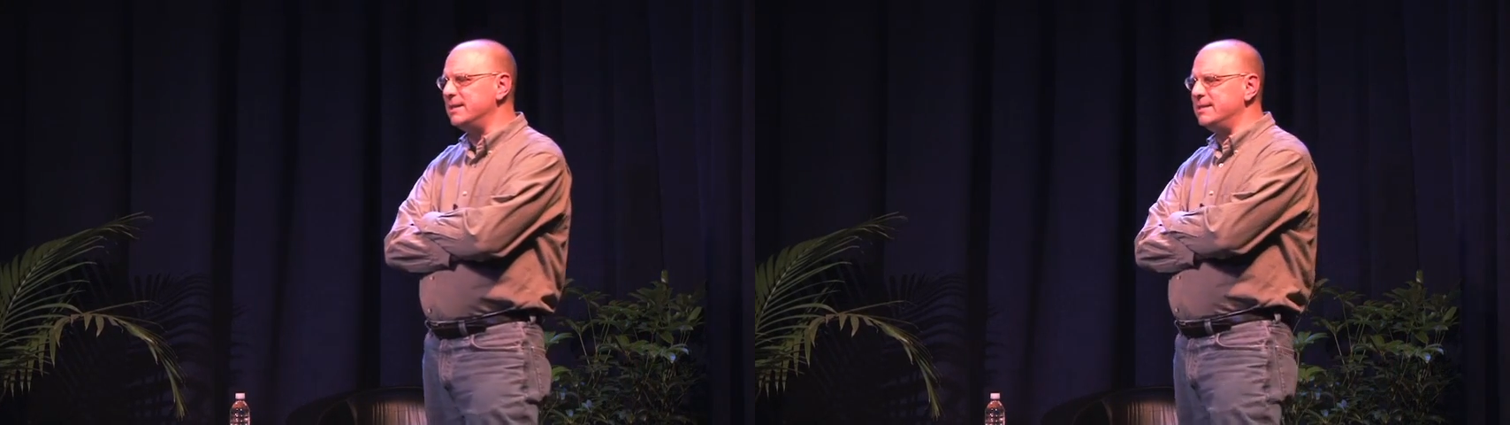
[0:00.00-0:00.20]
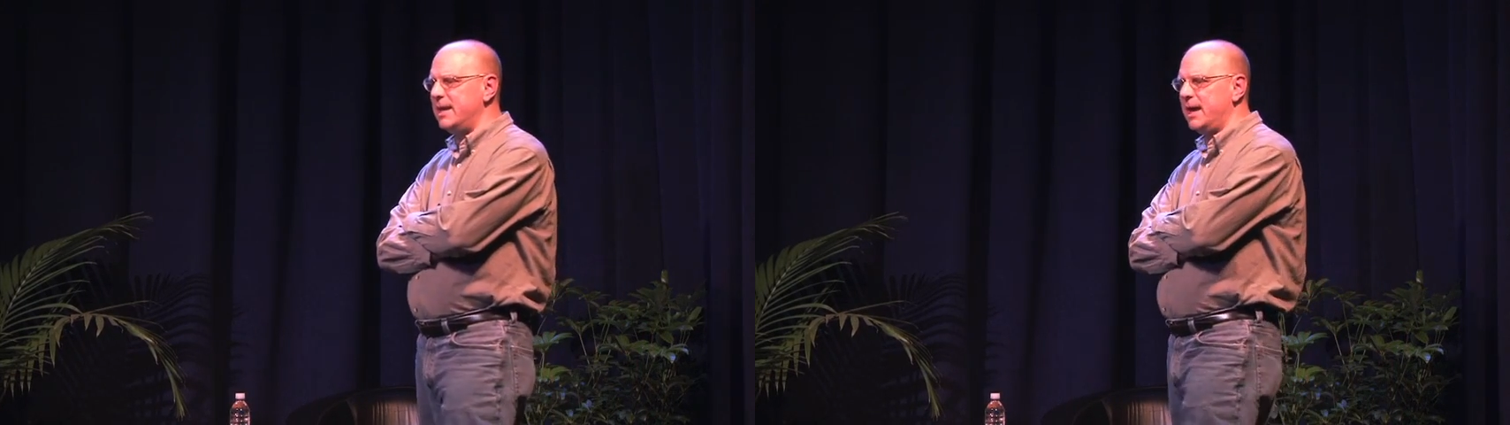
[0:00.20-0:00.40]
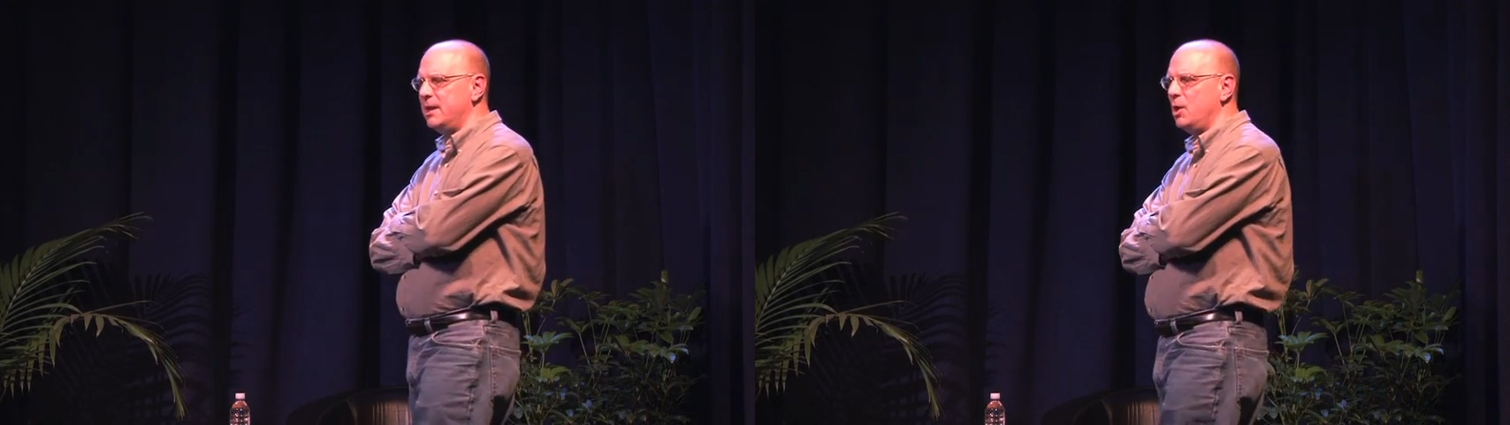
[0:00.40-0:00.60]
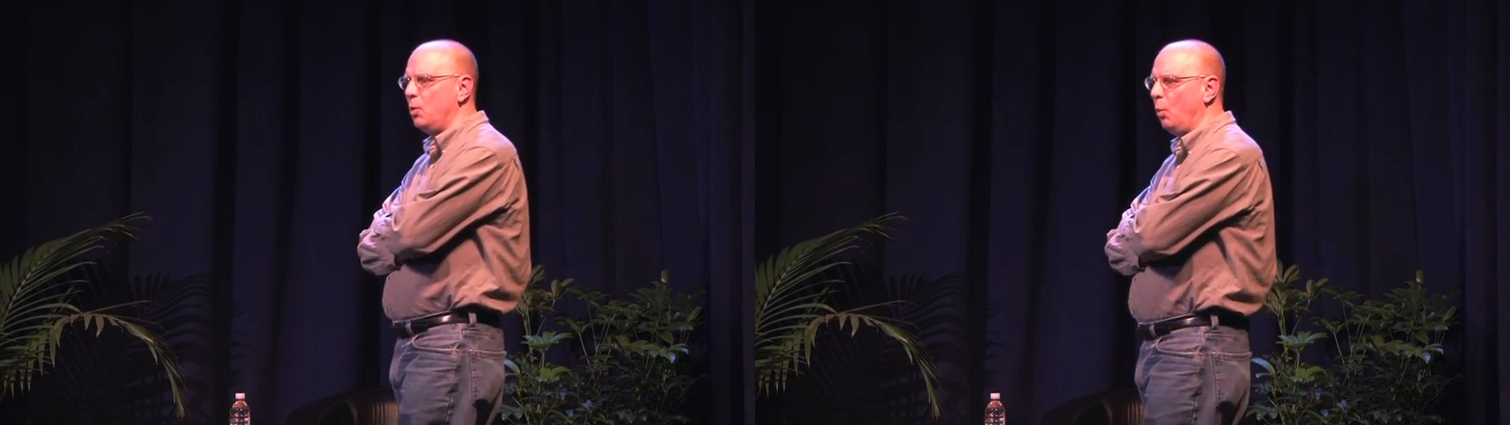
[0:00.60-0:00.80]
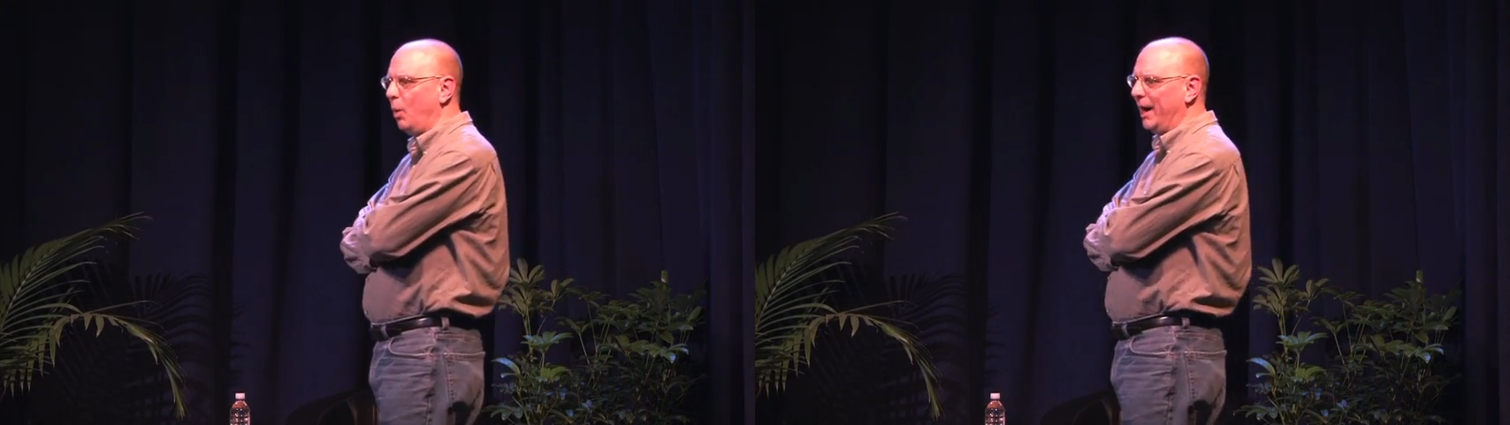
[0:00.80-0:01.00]
it dead?
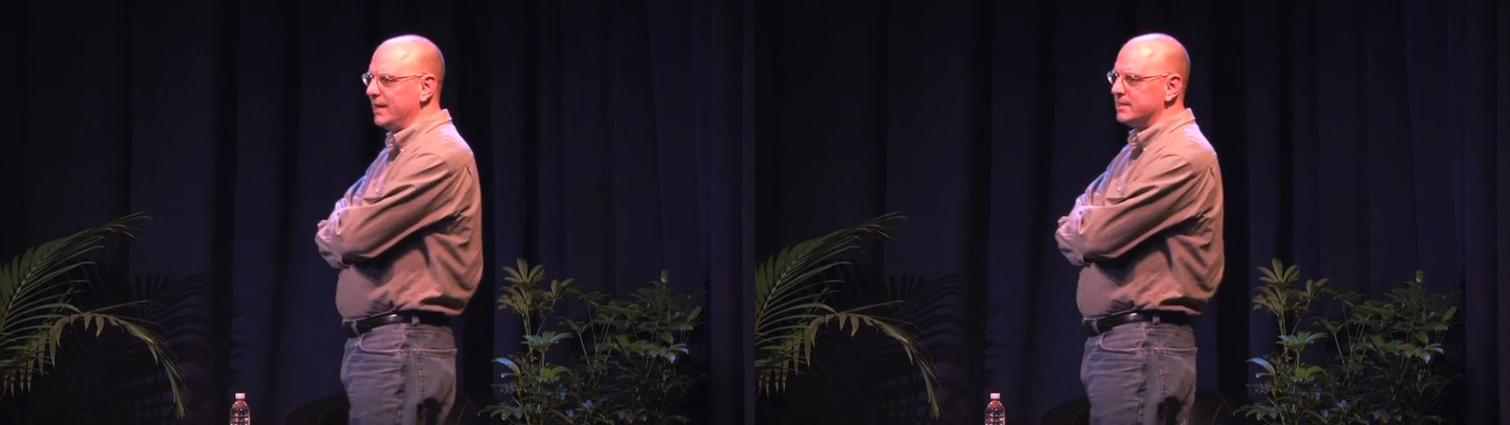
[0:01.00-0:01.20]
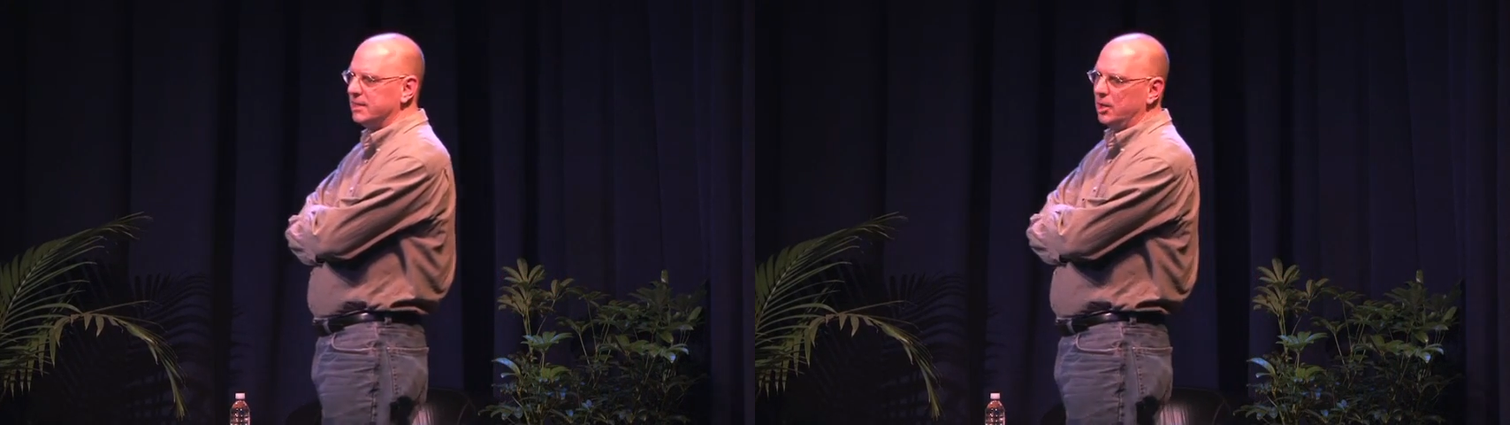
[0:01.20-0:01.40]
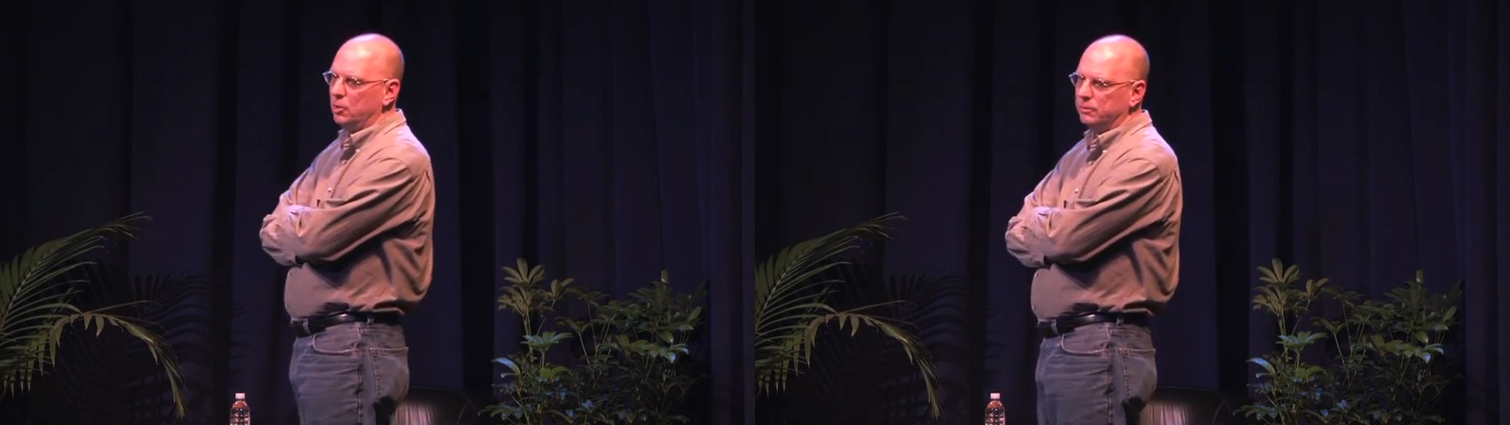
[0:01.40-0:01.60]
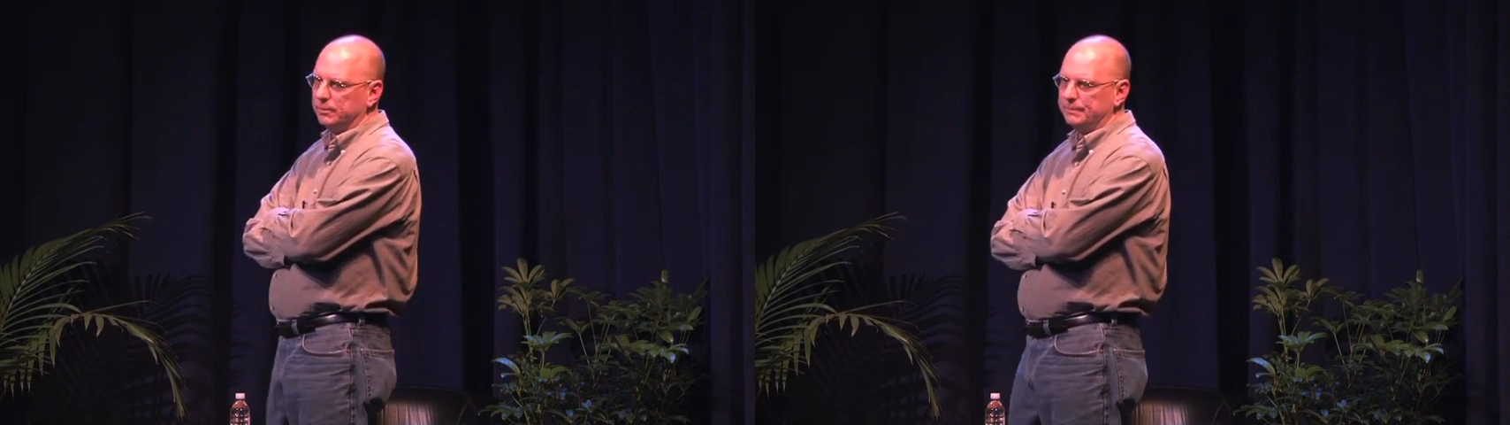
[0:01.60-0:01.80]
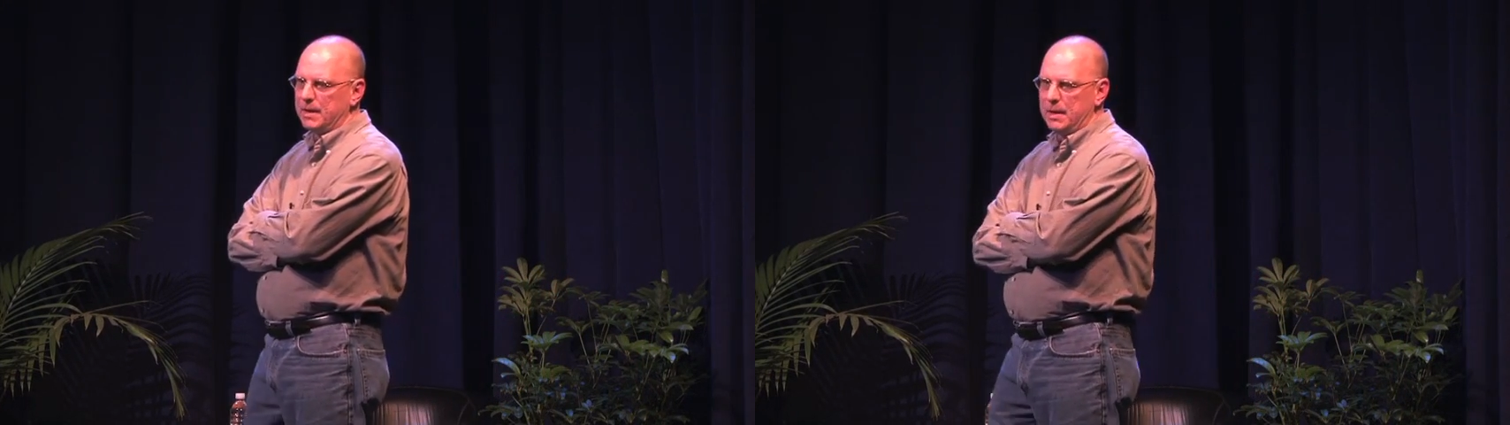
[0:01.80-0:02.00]
Why isn't it over?